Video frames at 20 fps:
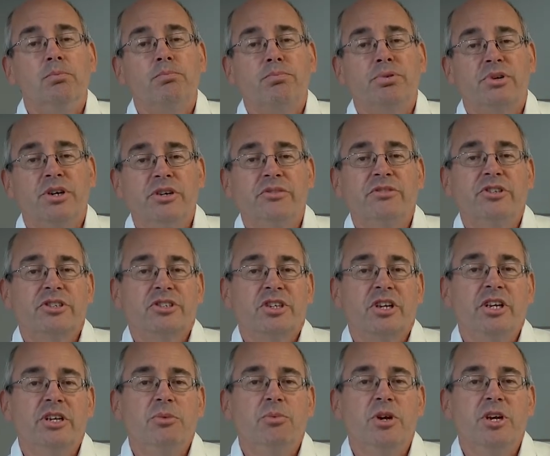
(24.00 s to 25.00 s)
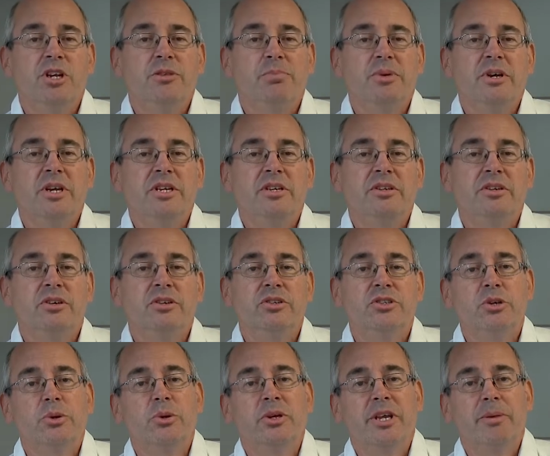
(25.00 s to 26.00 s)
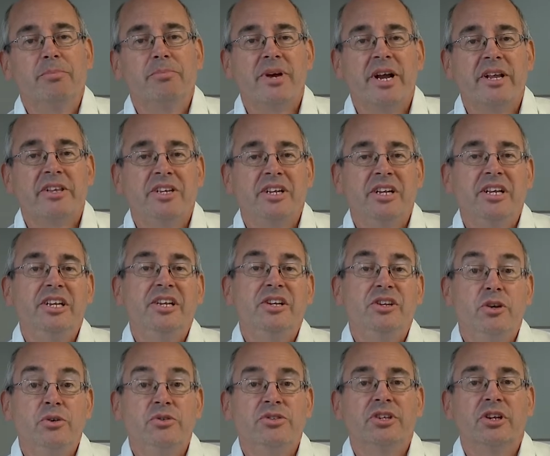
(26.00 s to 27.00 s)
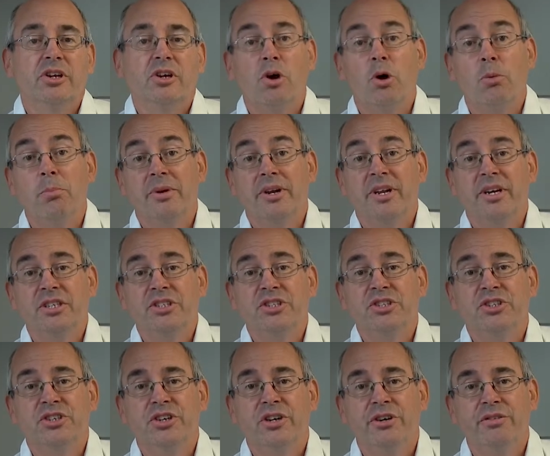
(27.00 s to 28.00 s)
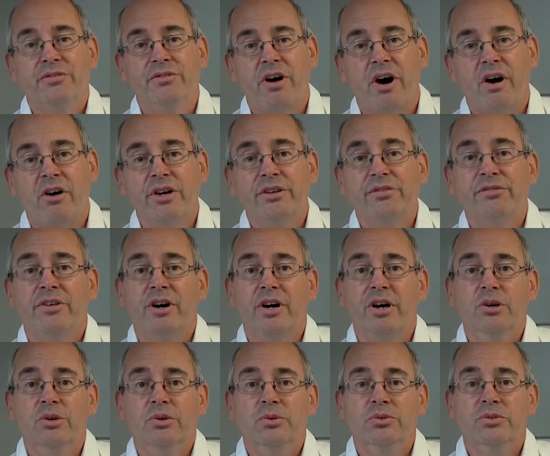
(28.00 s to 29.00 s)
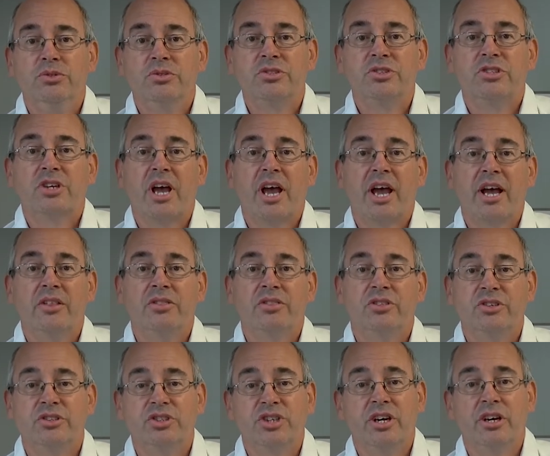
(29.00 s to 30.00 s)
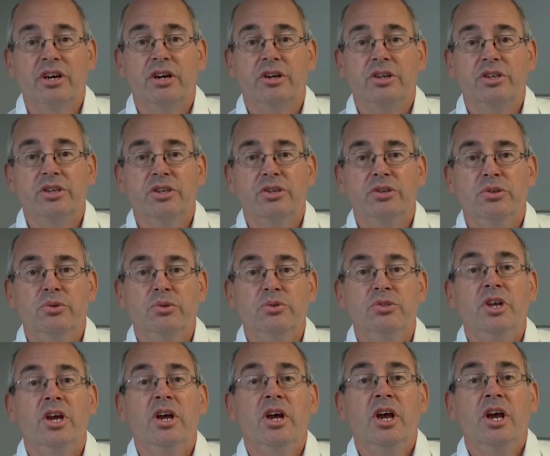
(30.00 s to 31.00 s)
Previously we'd been doing it manually using a combination of iPhones and the JRUs